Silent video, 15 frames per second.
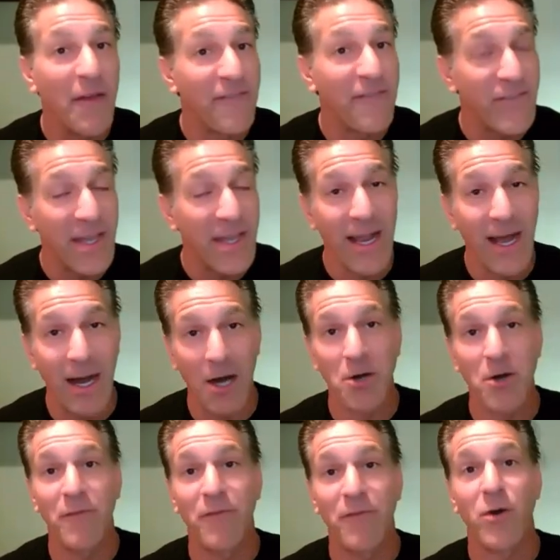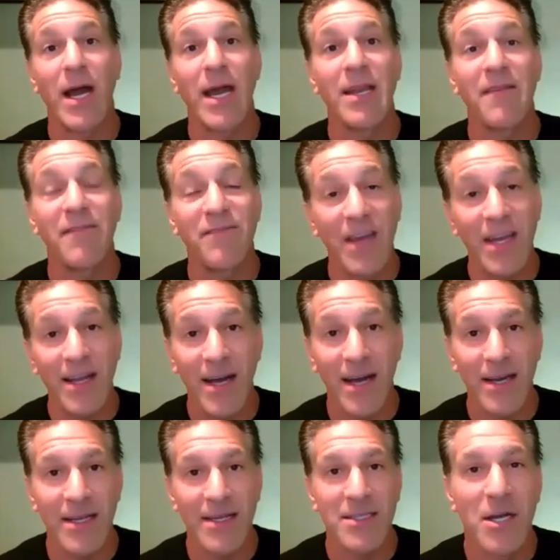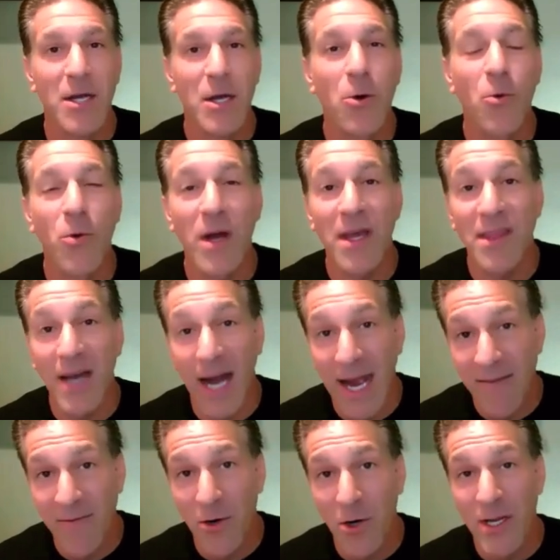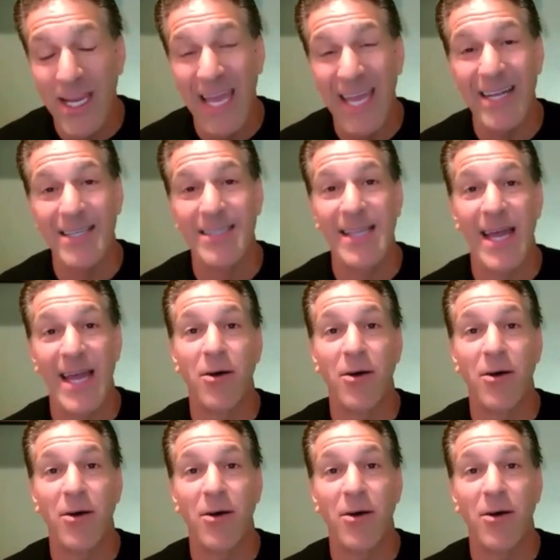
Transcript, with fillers: the fig hunter variety fig cuttings with IV Organics